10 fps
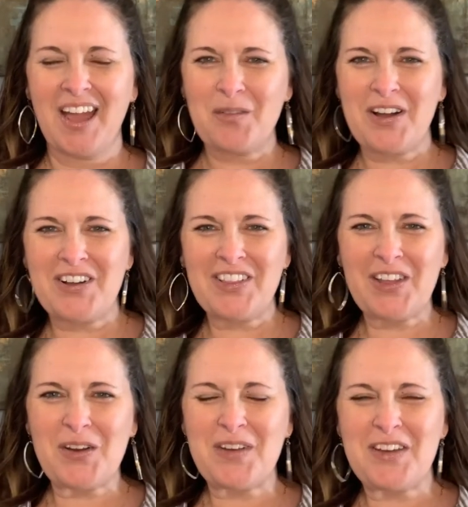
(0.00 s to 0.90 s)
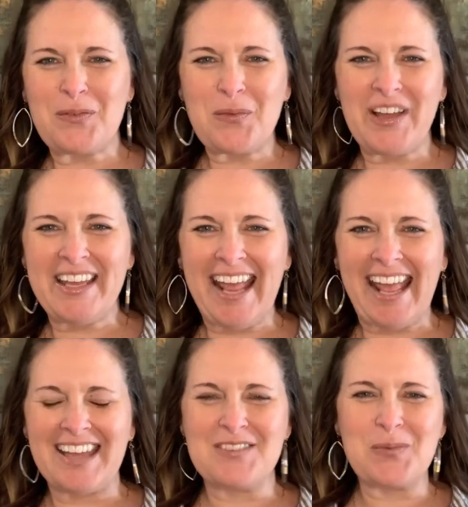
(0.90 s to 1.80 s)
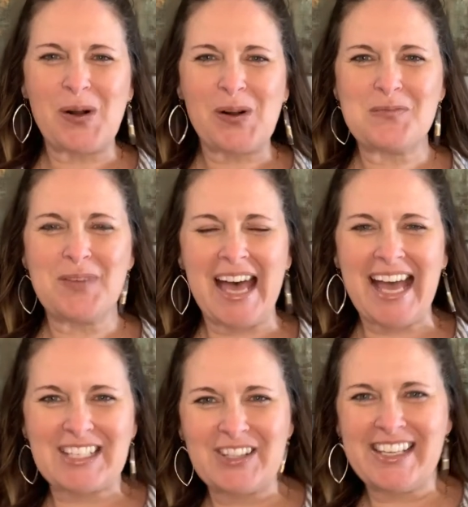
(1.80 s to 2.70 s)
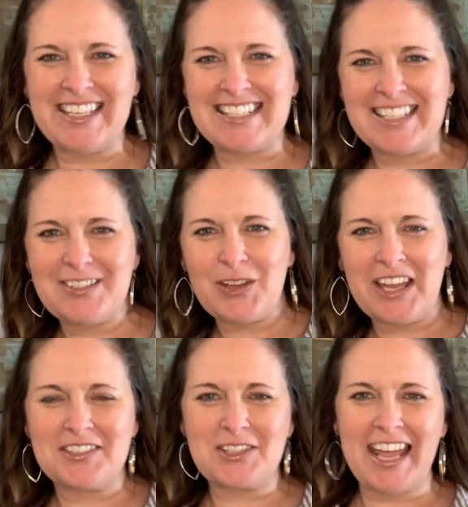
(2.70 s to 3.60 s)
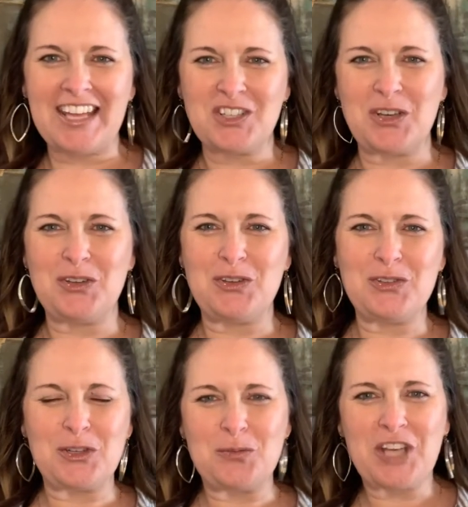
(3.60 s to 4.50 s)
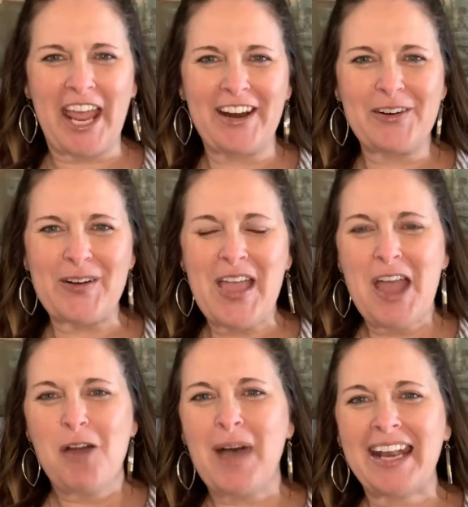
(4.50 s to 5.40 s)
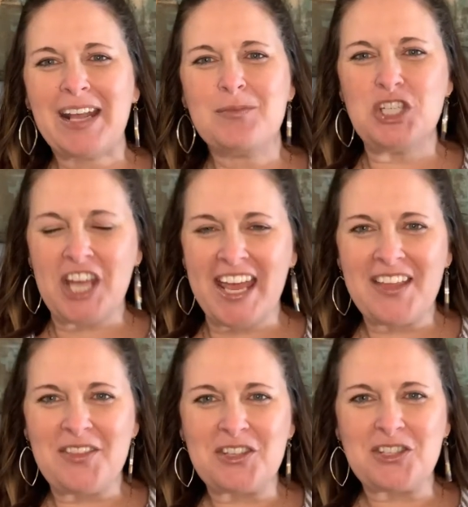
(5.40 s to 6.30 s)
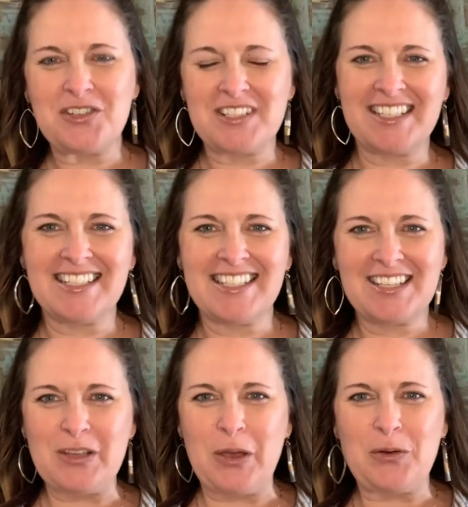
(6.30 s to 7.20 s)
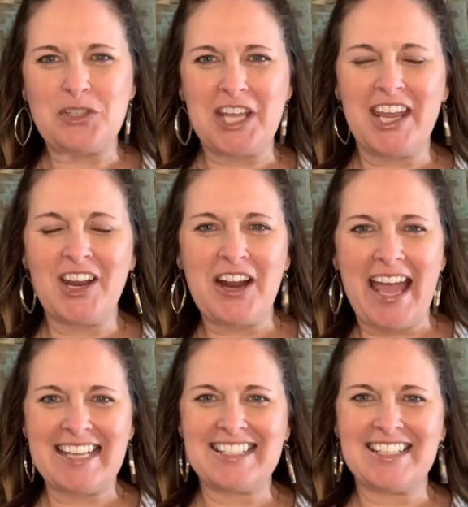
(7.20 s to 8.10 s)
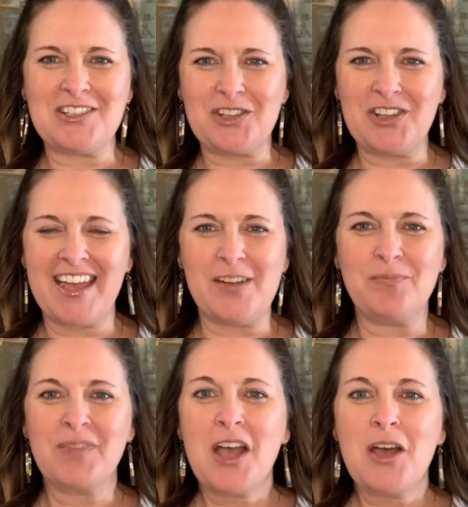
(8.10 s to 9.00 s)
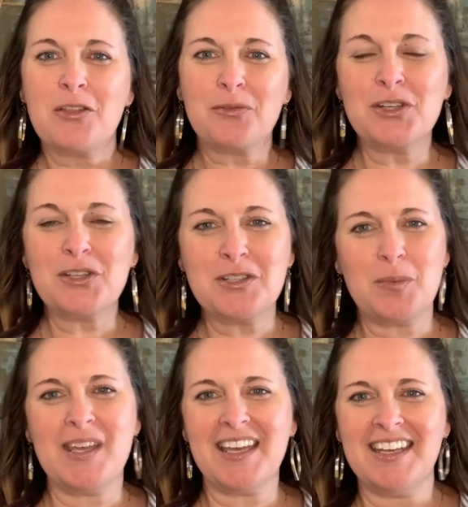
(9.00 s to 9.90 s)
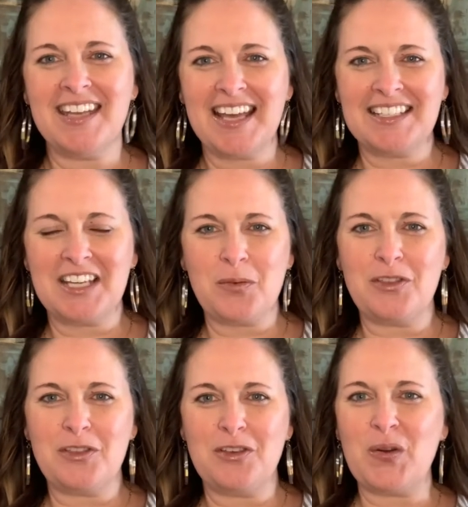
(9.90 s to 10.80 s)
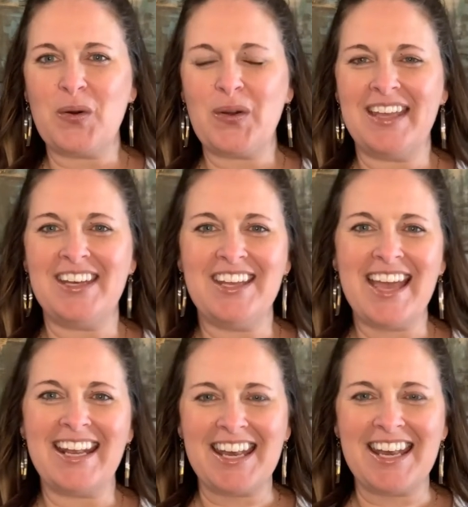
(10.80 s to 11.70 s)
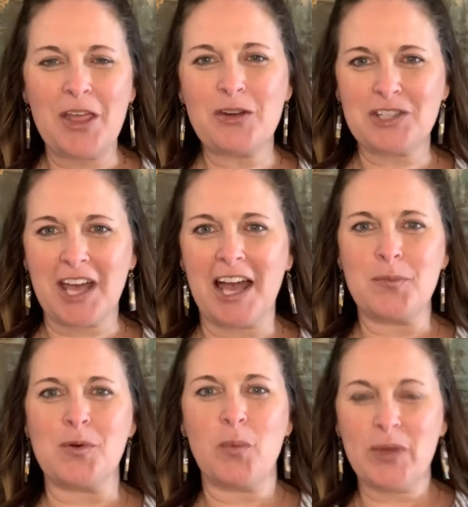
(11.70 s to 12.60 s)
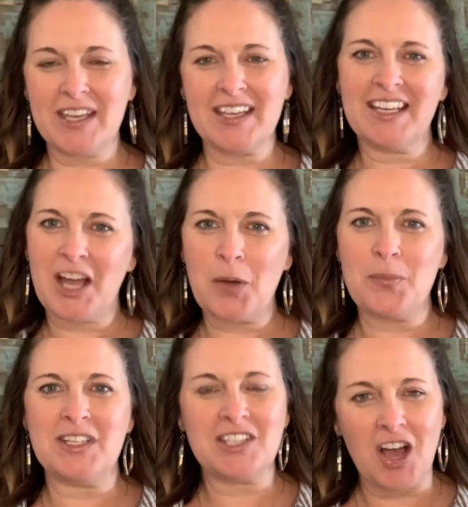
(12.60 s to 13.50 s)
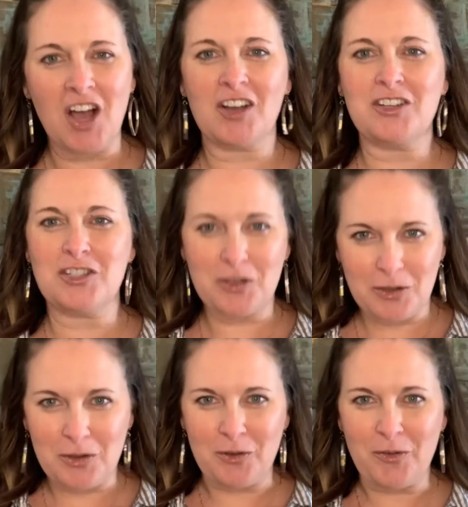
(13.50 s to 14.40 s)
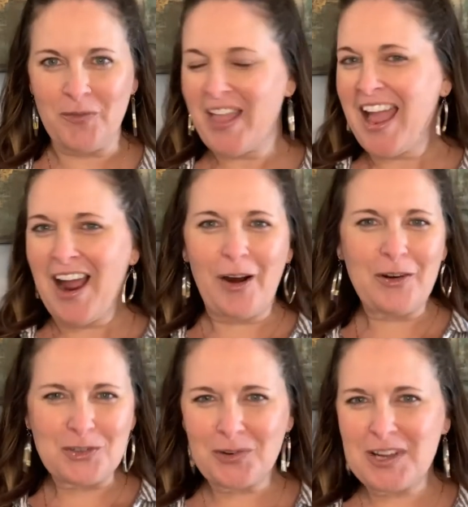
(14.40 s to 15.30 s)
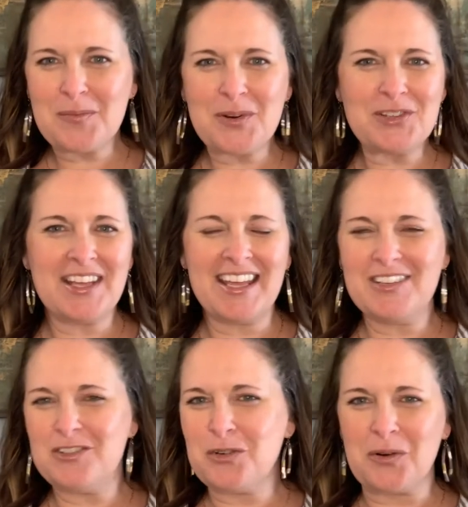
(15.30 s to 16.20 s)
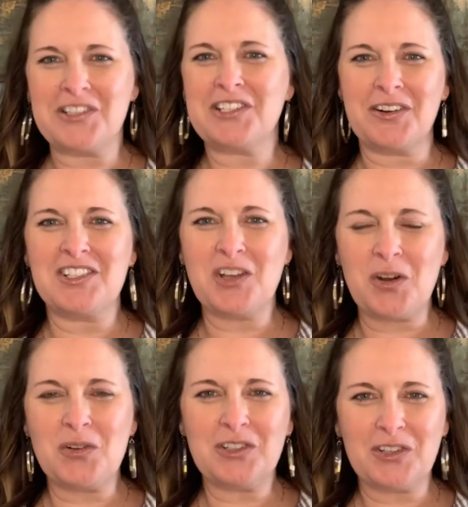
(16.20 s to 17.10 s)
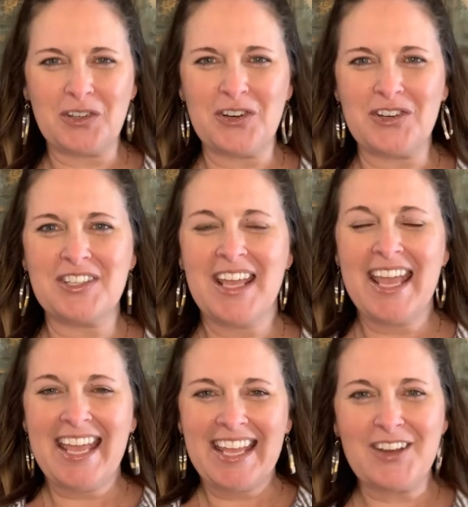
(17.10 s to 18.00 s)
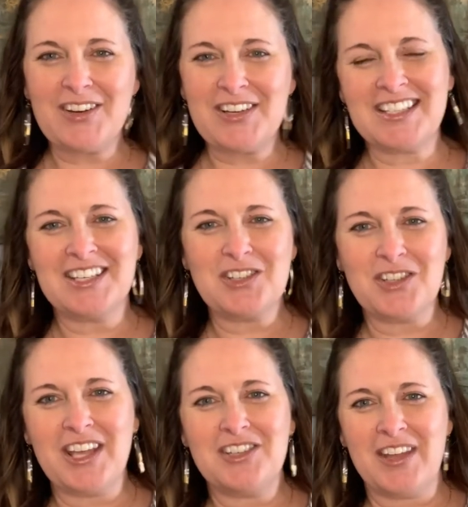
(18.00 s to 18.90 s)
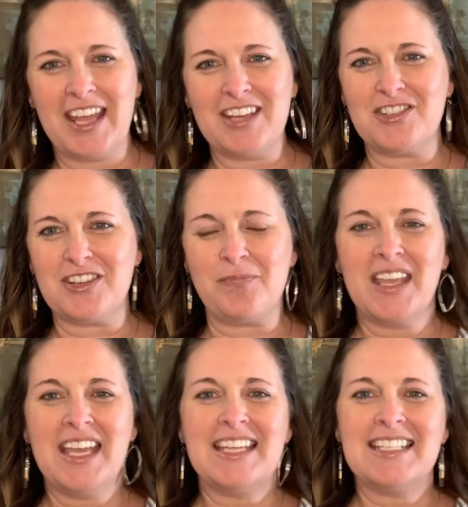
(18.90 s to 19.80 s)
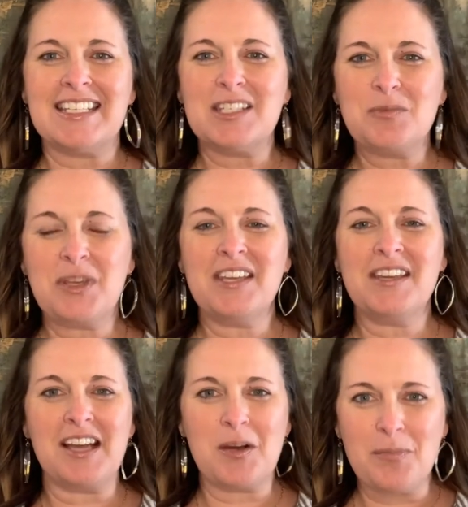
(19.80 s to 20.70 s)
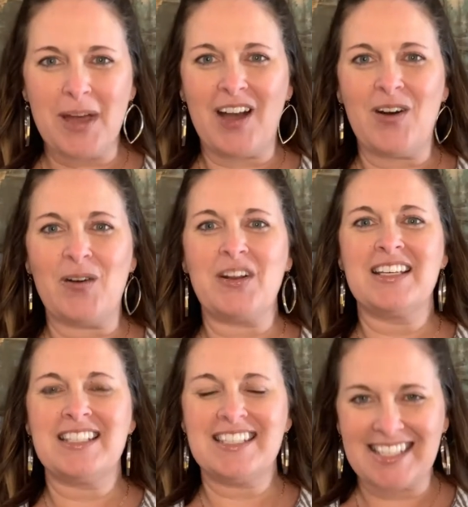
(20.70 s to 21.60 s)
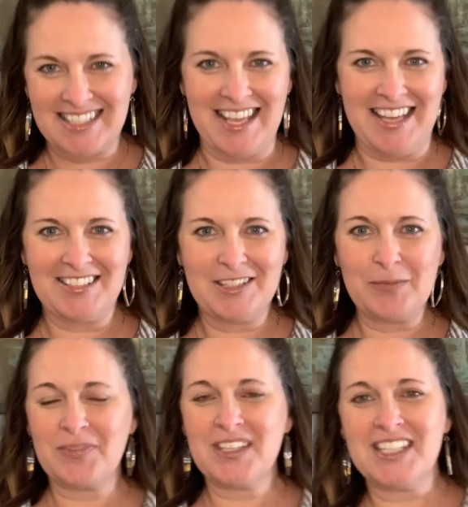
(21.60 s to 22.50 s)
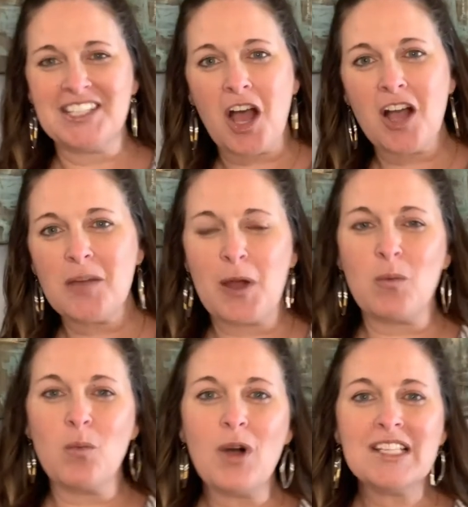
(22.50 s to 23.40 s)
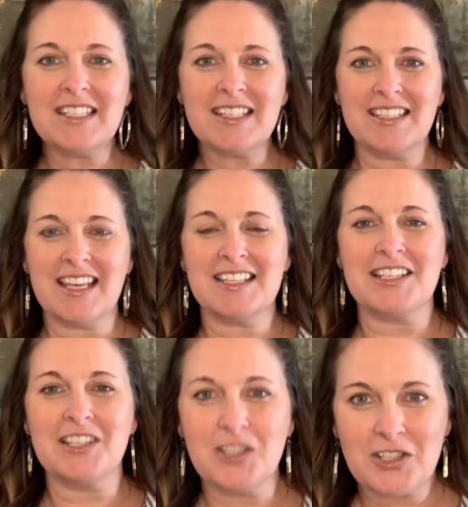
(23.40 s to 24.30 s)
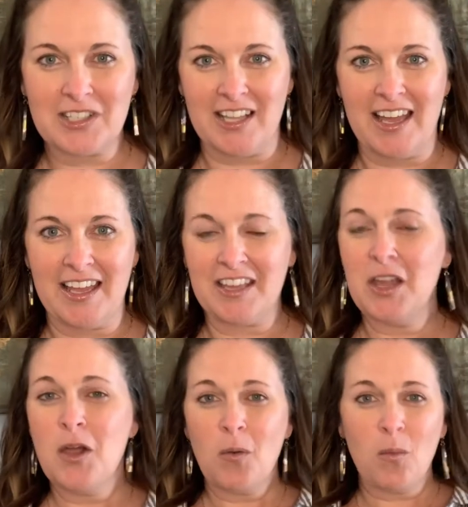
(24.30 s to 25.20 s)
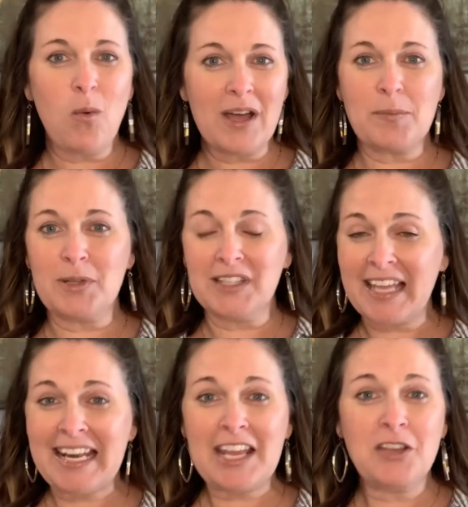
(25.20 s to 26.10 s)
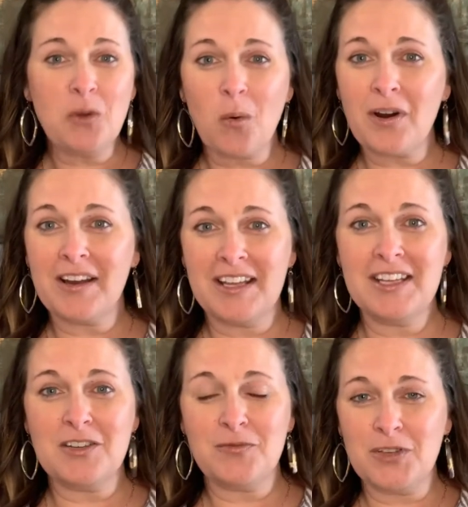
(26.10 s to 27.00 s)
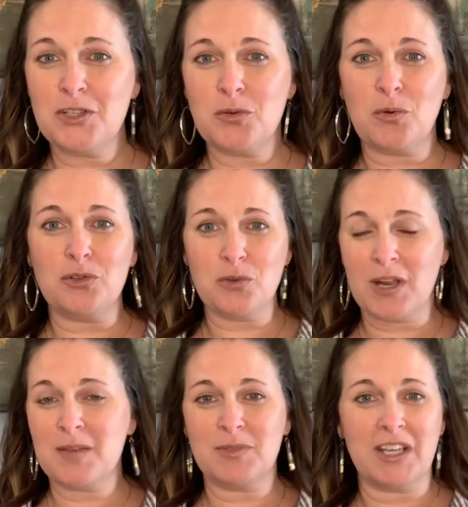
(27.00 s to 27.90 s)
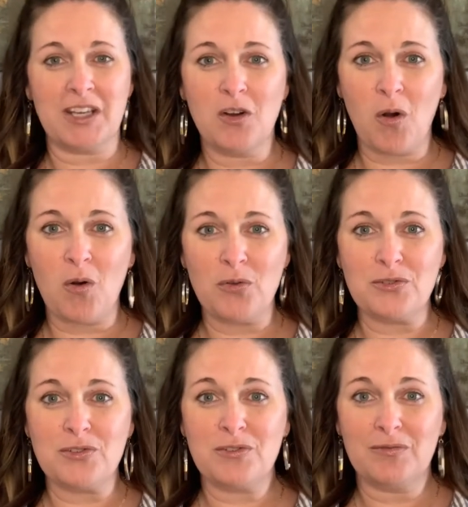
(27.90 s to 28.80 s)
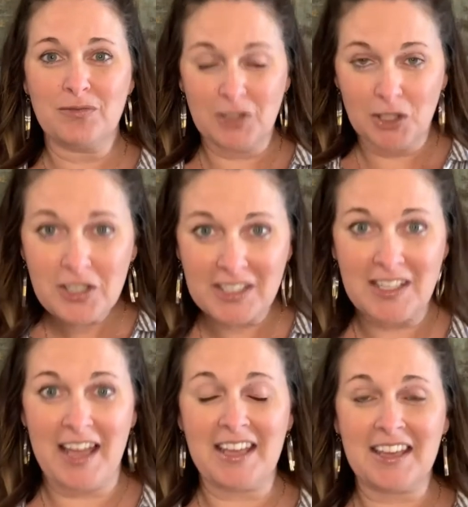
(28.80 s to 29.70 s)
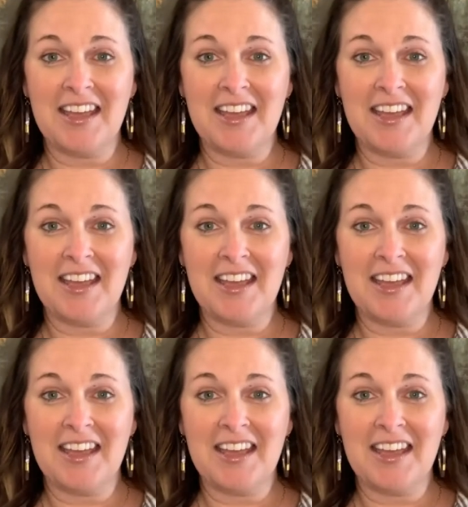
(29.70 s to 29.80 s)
Well, hello everyone, and welcome back to the Essential Education YouTube channel. My name's Jen, the Student Success Coach here at Essential Ed. Thrilled to be connecting with you in yet another time where we can come and talk to you, our dreamers and doers, our adult learners here at Essential Education, to speak about success, to talk about what success looks like, what planning your individual dreams and goals looks like,